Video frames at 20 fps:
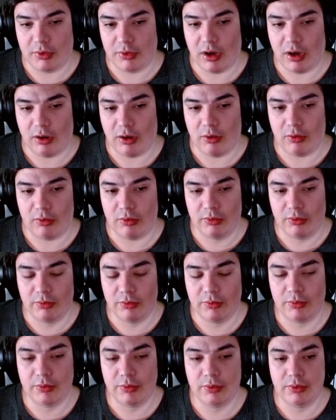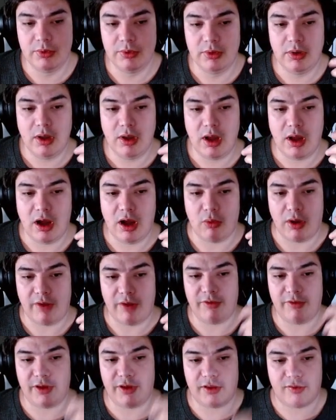how I
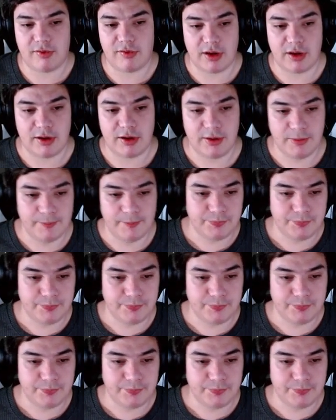fixed that.